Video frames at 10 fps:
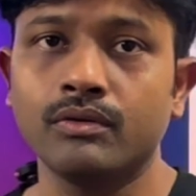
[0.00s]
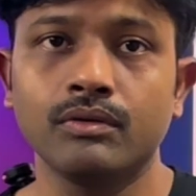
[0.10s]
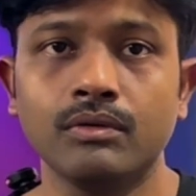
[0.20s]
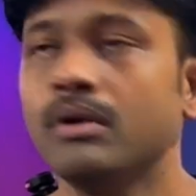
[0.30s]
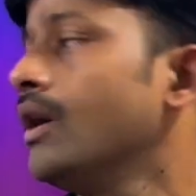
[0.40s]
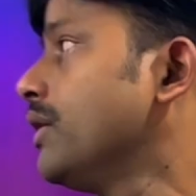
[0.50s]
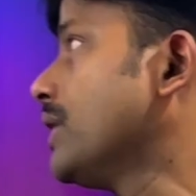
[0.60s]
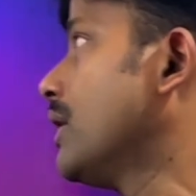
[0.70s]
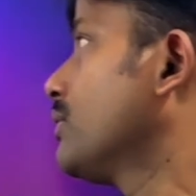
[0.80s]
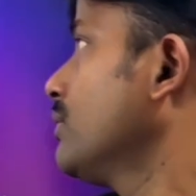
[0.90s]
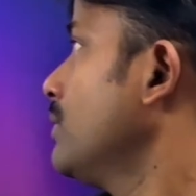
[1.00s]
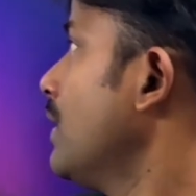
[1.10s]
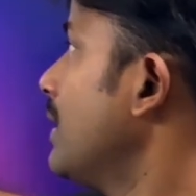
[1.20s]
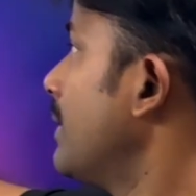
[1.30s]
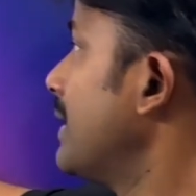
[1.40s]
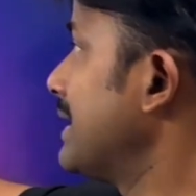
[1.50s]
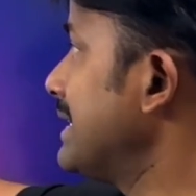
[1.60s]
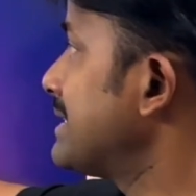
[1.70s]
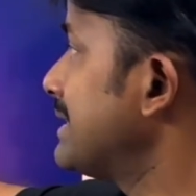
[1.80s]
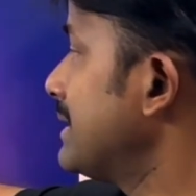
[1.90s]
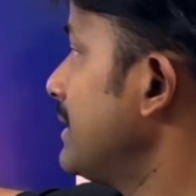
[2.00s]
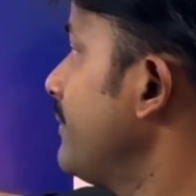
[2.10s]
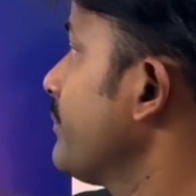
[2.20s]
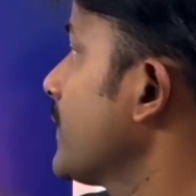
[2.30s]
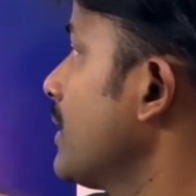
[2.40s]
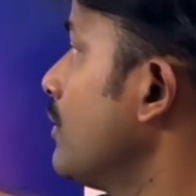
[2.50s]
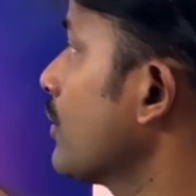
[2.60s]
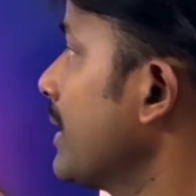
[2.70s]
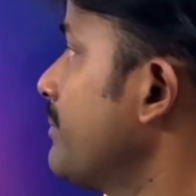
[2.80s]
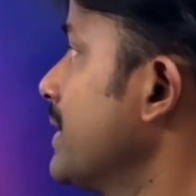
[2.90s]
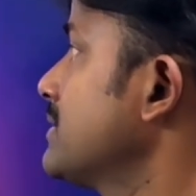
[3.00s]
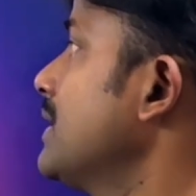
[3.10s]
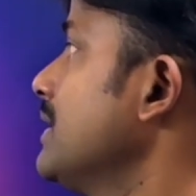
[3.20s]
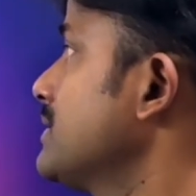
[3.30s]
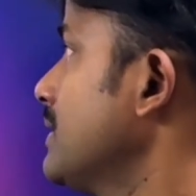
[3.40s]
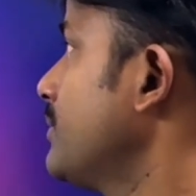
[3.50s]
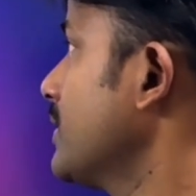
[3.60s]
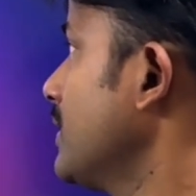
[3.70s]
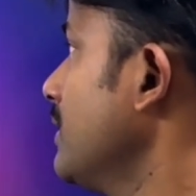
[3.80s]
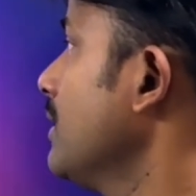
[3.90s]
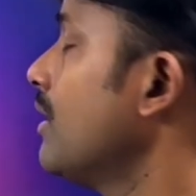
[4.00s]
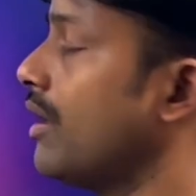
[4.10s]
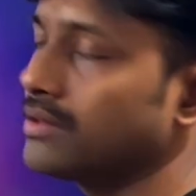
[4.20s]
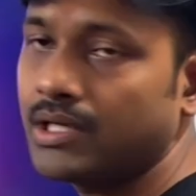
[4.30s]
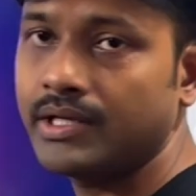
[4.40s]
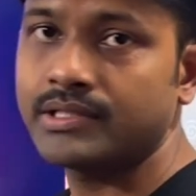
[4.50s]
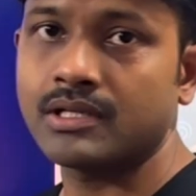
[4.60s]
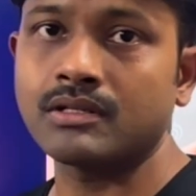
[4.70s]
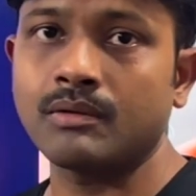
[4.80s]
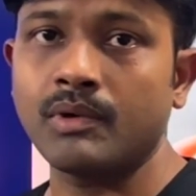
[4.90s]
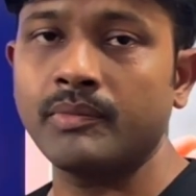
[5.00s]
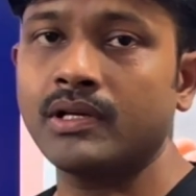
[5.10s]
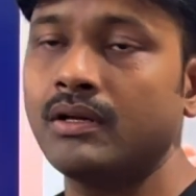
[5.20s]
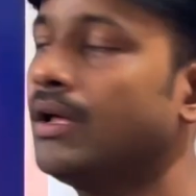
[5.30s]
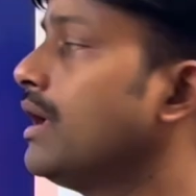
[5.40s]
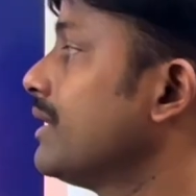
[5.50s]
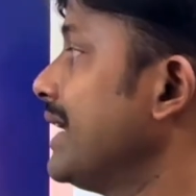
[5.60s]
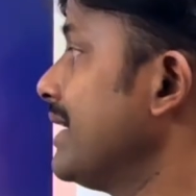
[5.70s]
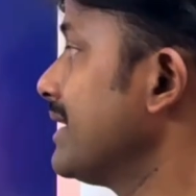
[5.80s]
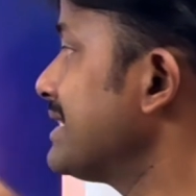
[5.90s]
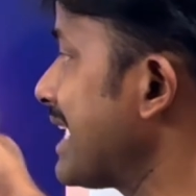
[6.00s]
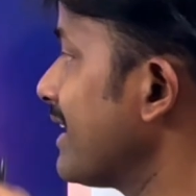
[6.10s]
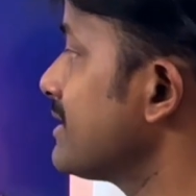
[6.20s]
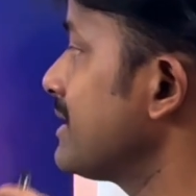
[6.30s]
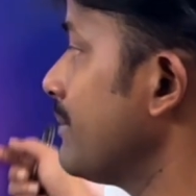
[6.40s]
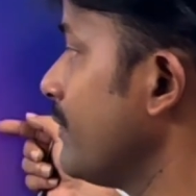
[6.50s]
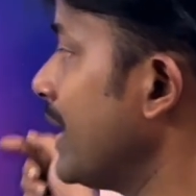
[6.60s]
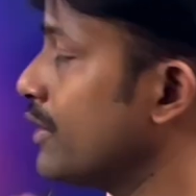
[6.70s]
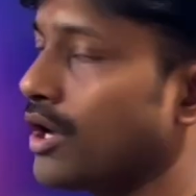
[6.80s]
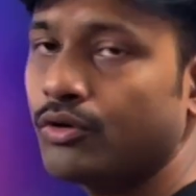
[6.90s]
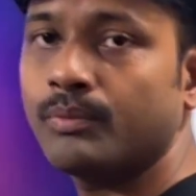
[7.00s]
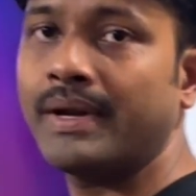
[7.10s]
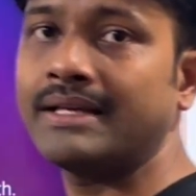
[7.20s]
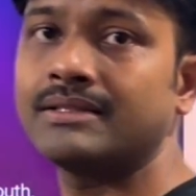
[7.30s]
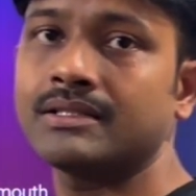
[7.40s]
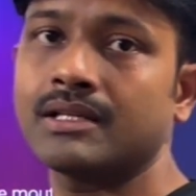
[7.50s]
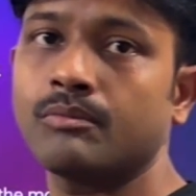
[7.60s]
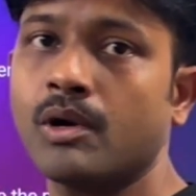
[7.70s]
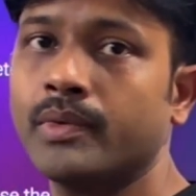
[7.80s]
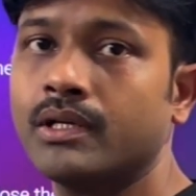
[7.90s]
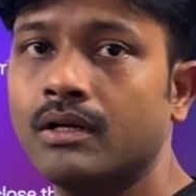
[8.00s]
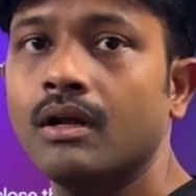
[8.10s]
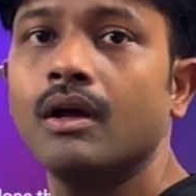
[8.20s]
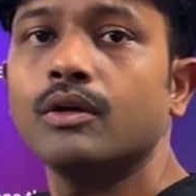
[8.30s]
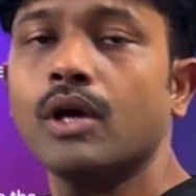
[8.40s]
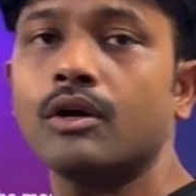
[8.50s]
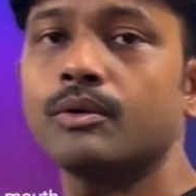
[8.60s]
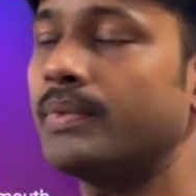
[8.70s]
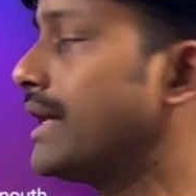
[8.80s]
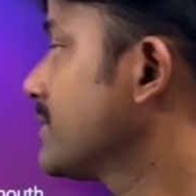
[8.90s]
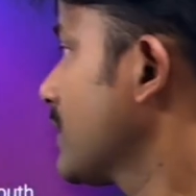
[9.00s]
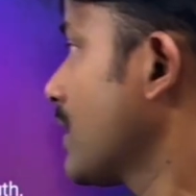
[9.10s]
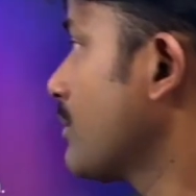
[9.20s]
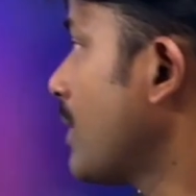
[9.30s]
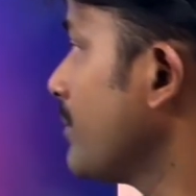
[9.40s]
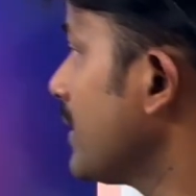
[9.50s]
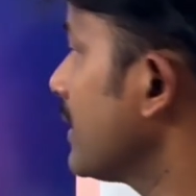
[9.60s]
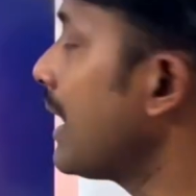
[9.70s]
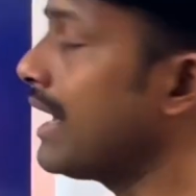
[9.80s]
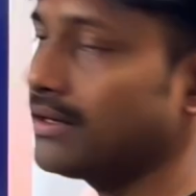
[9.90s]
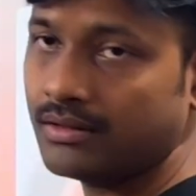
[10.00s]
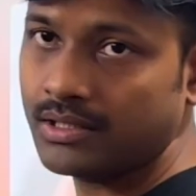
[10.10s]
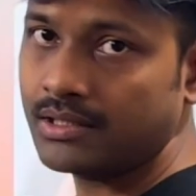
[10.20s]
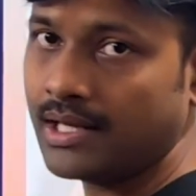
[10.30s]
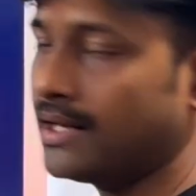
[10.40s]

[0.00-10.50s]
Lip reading: you have to do, you have to reset. Okay, press the reset button on the digital thermometer. Then in the second step, where you have to place this thermometer, you have to place the thermometer under the